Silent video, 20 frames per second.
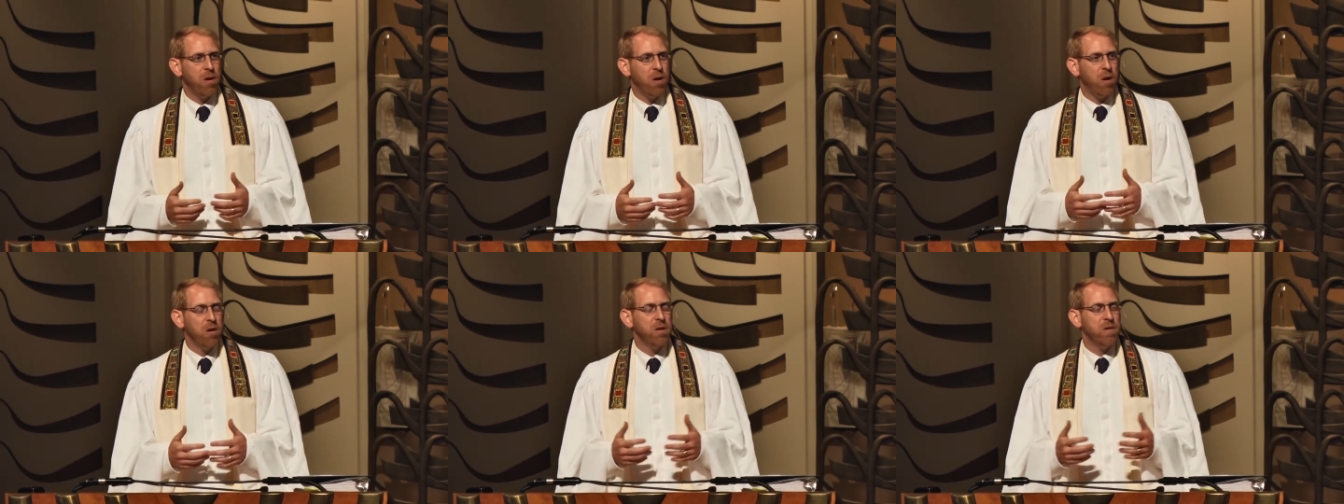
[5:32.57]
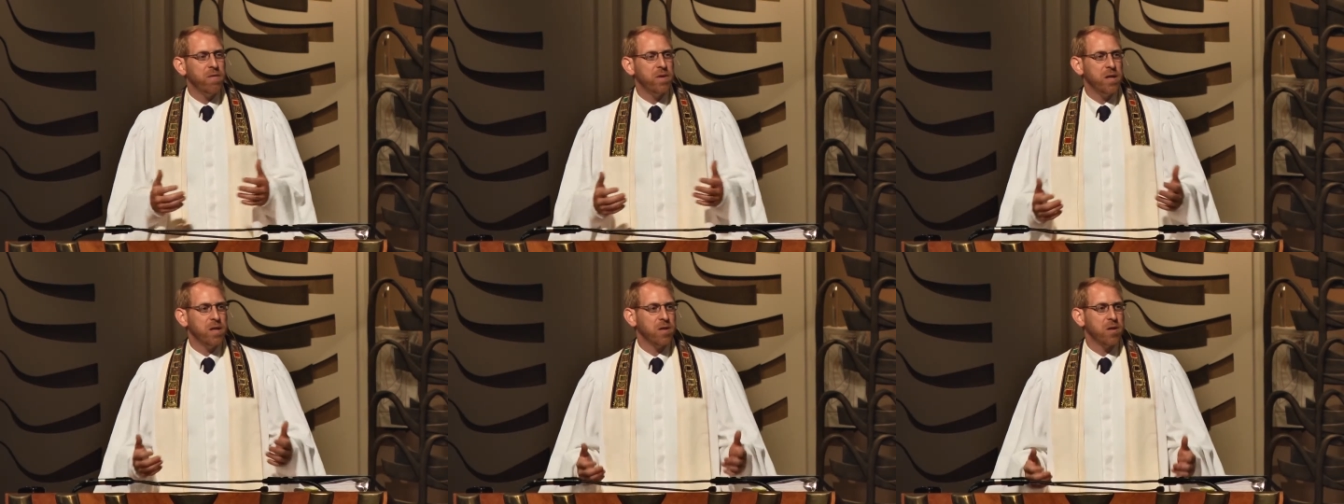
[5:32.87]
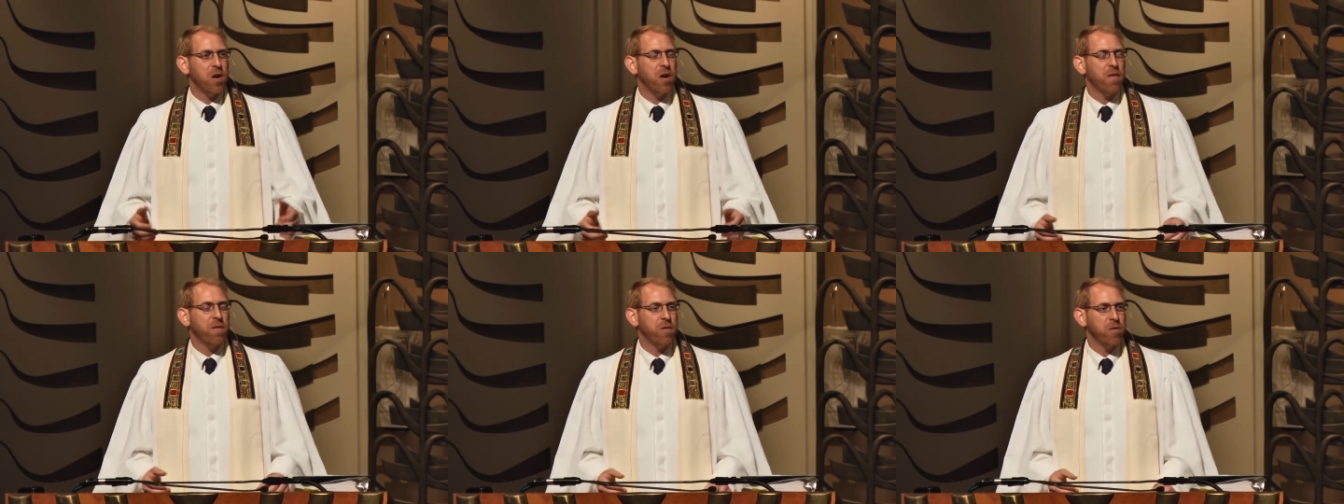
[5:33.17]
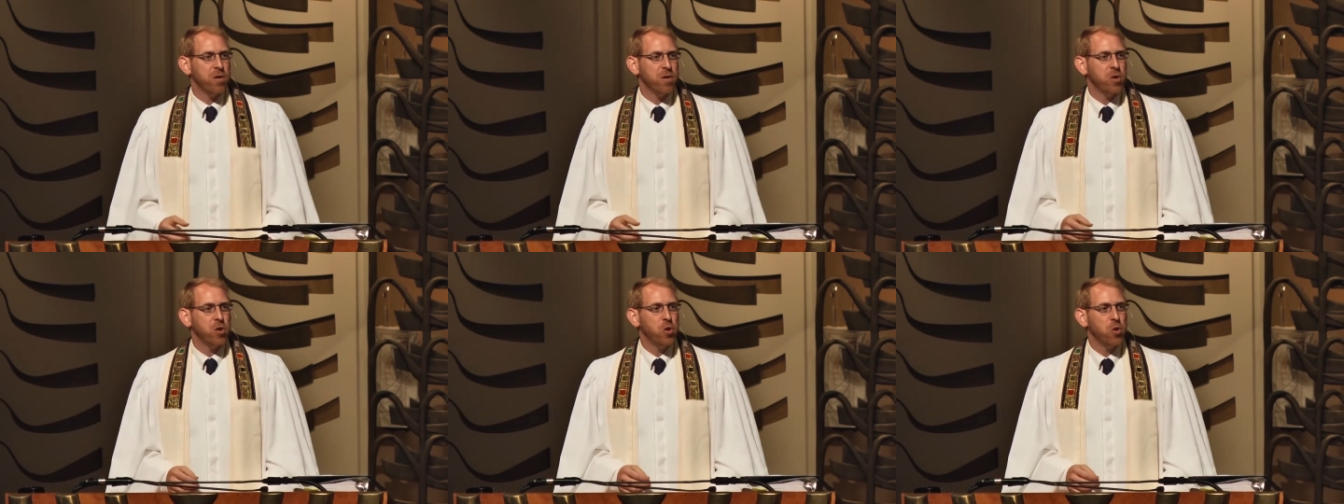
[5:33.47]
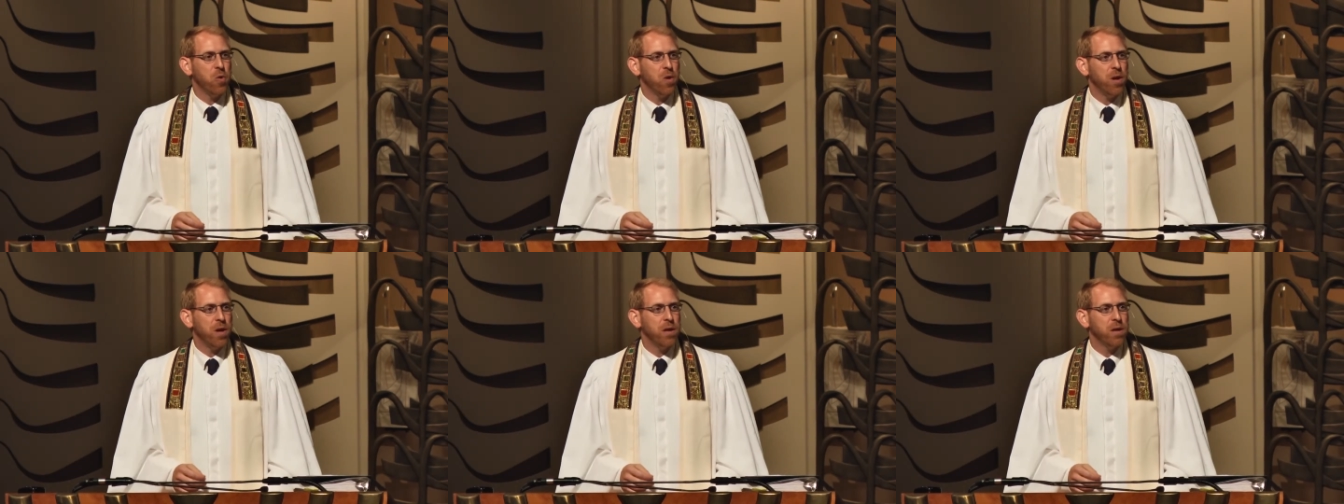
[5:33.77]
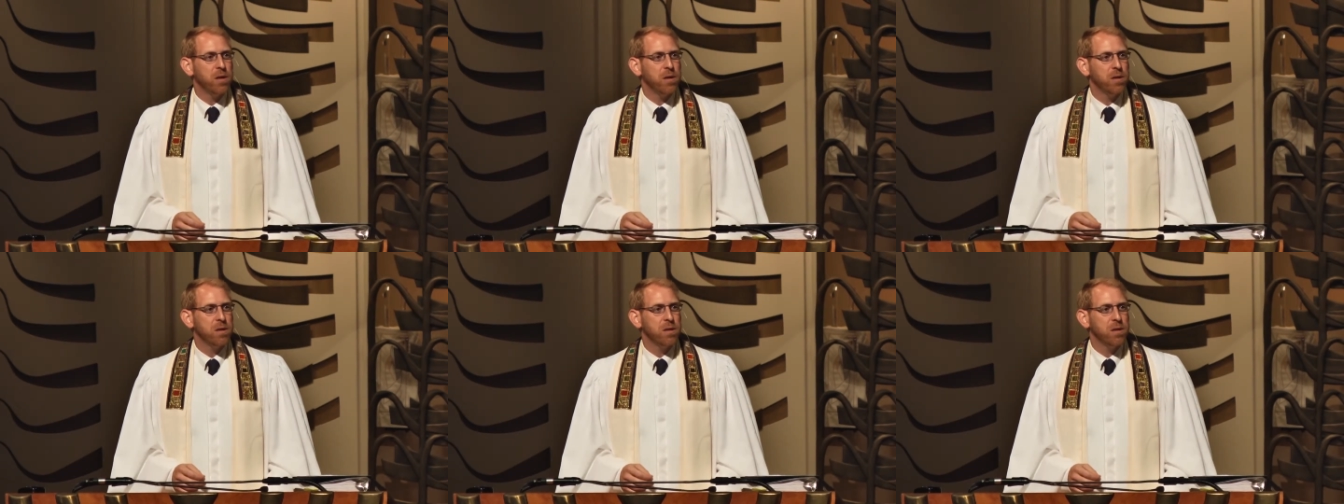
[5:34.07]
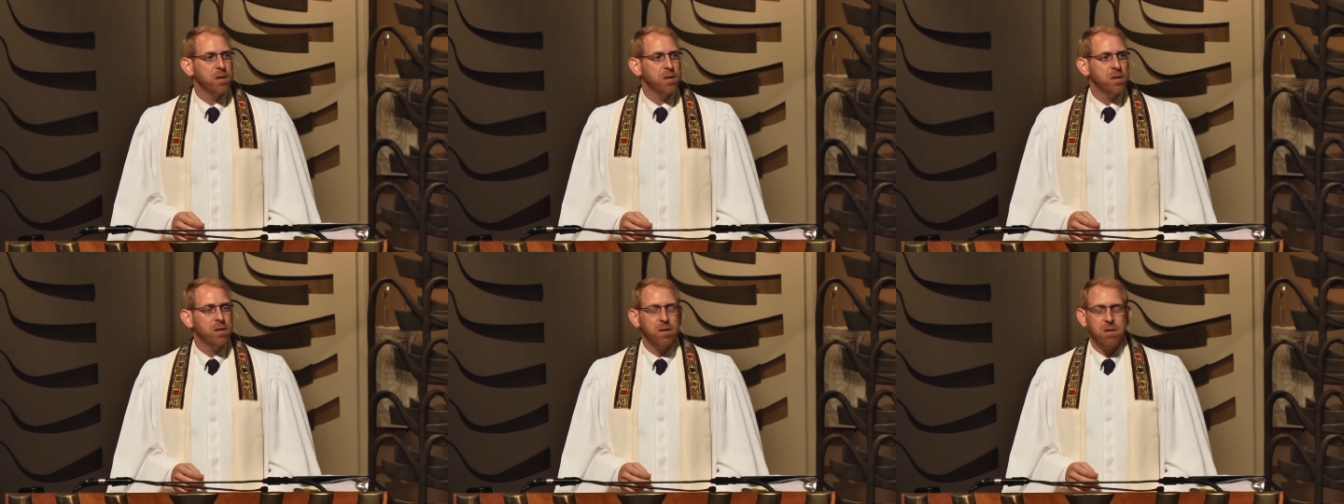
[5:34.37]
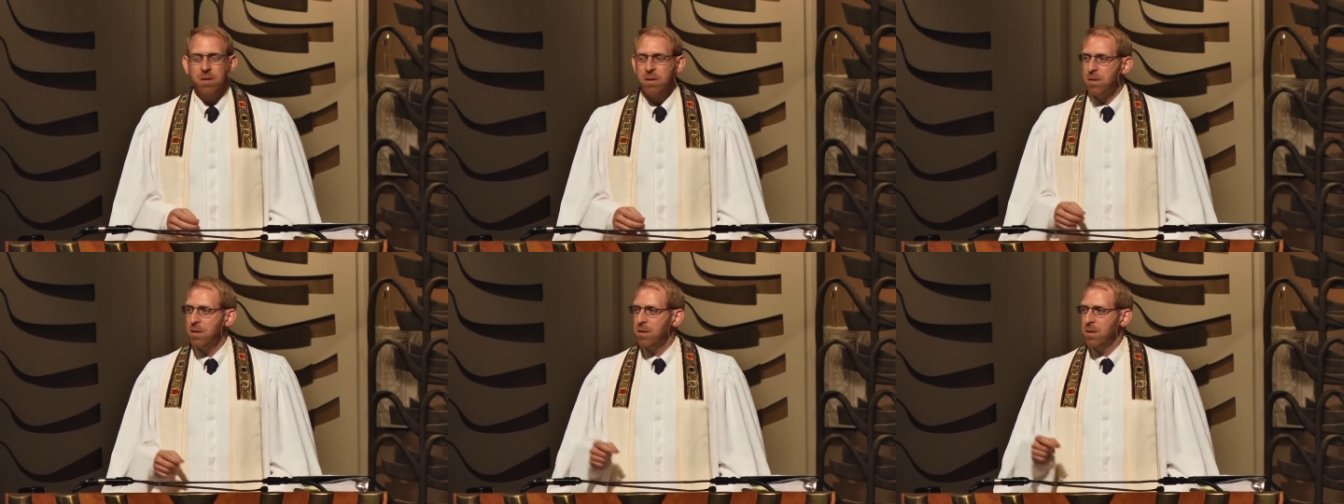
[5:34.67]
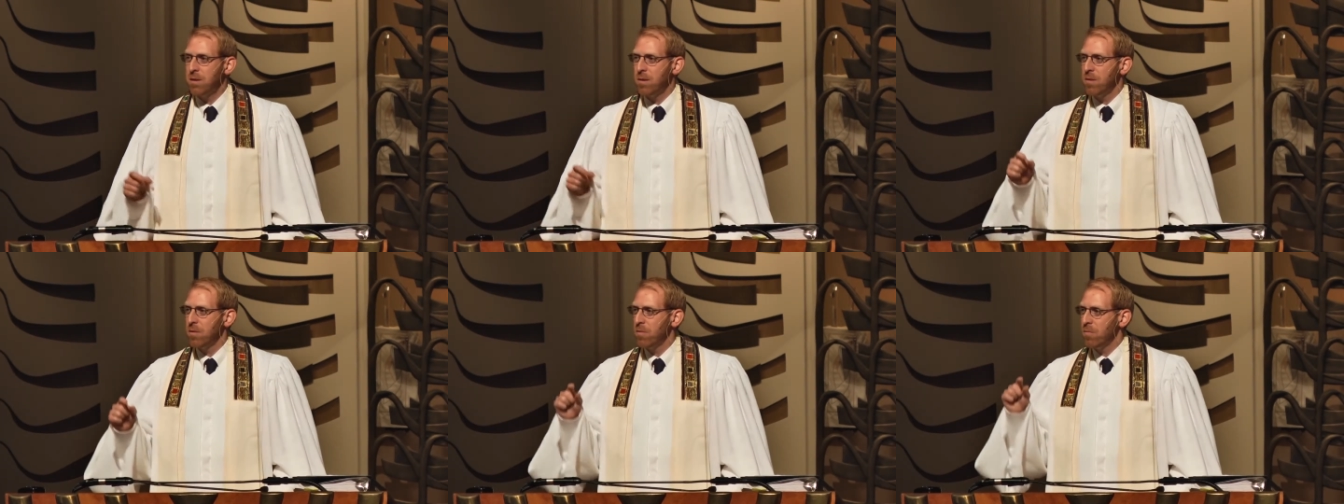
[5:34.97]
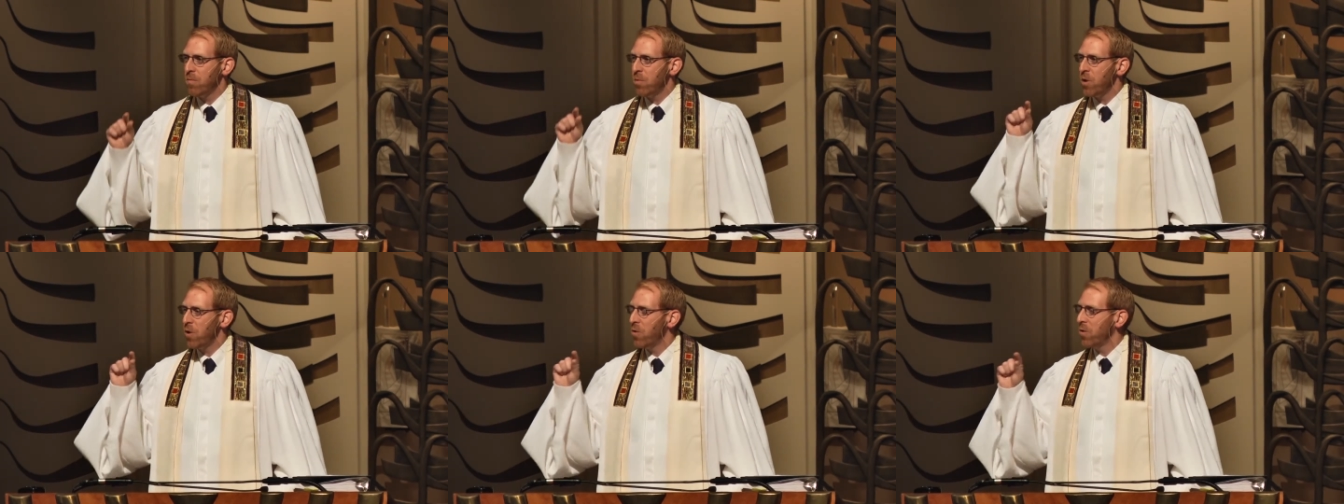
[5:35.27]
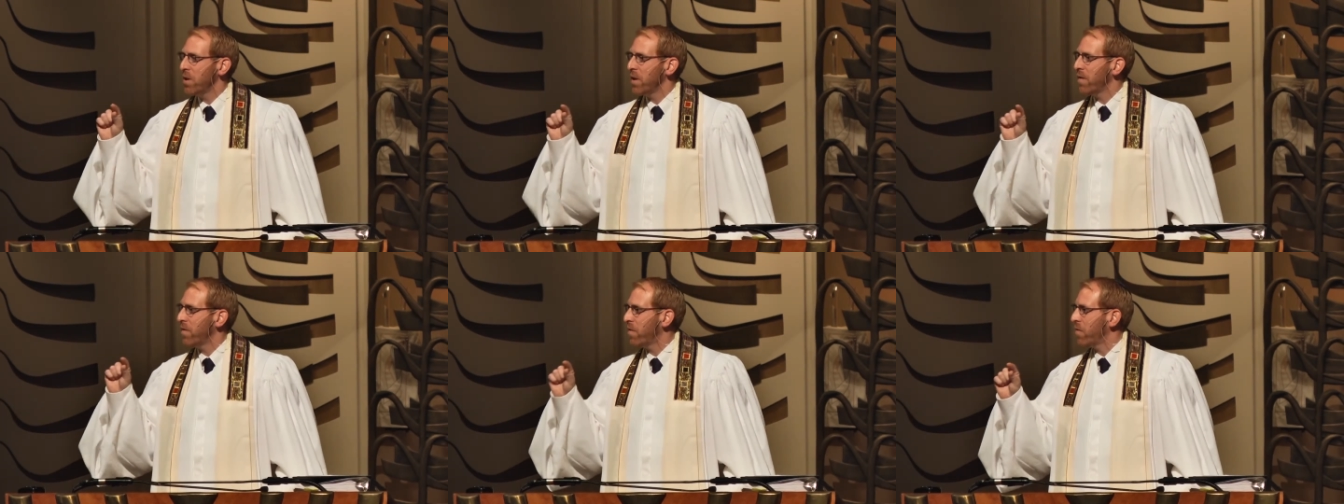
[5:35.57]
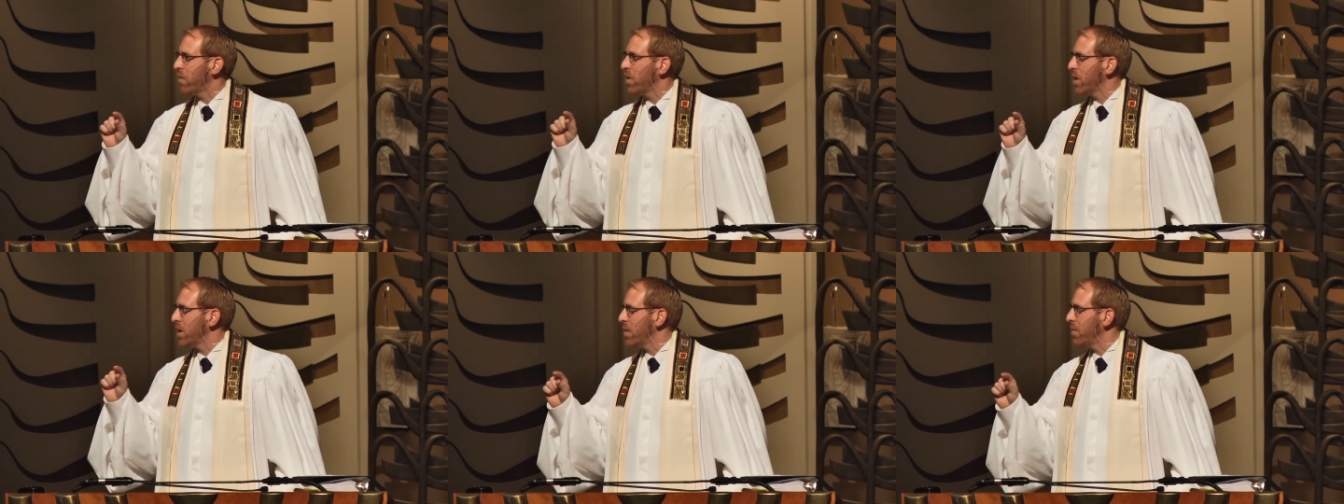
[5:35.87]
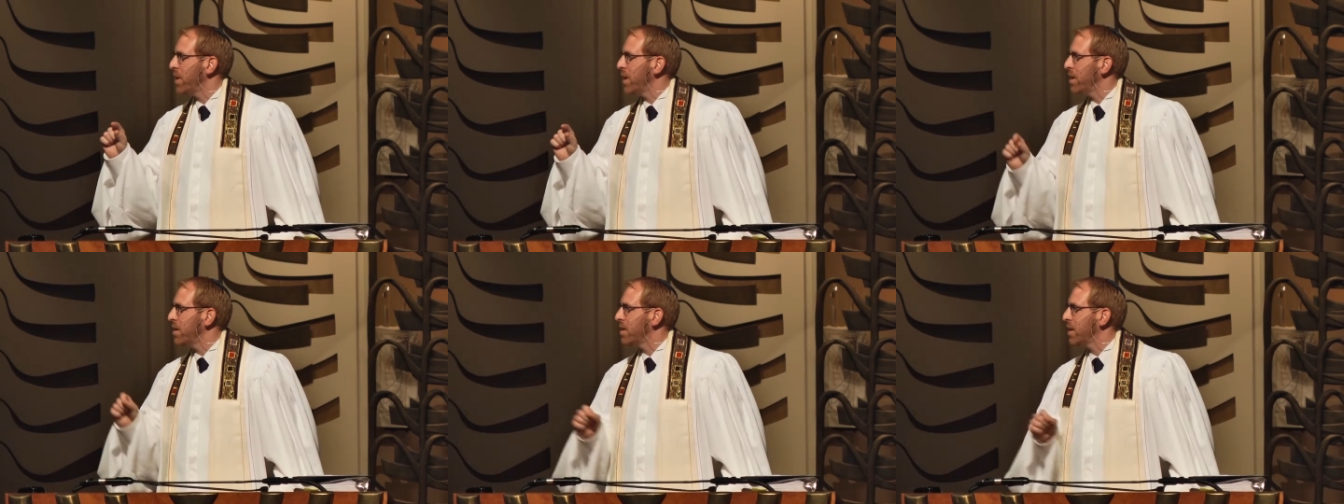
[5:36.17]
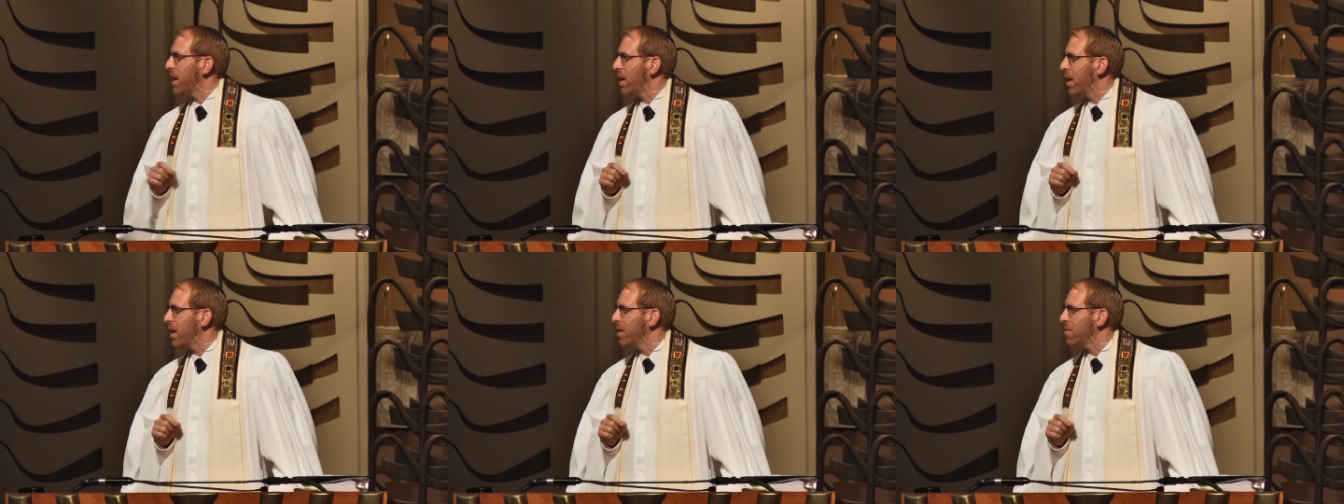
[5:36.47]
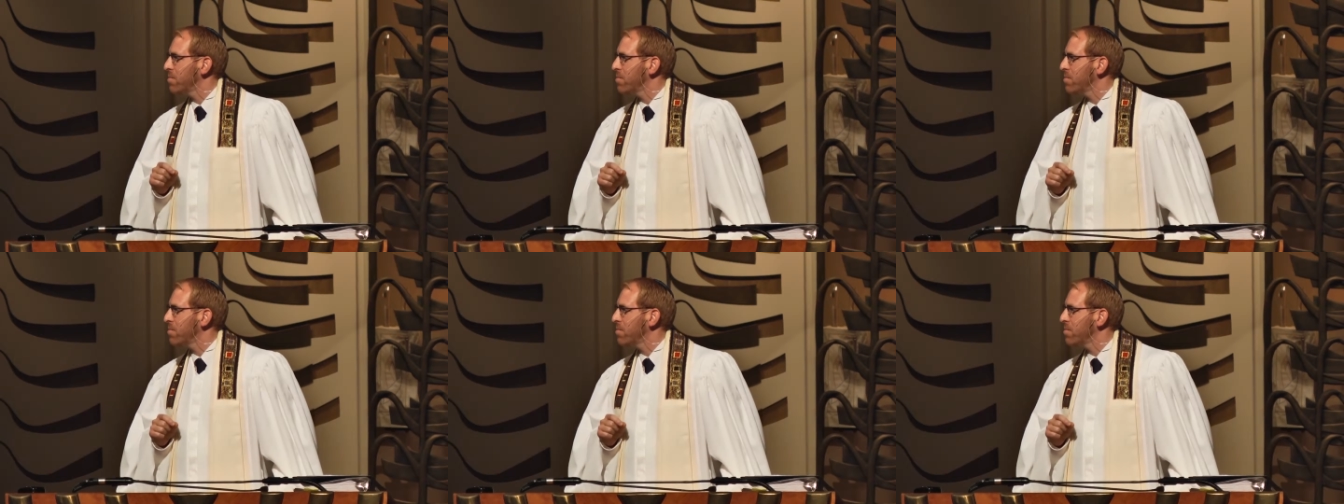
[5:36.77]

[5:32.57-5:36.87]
All of these offer us joy, but only for a limited time.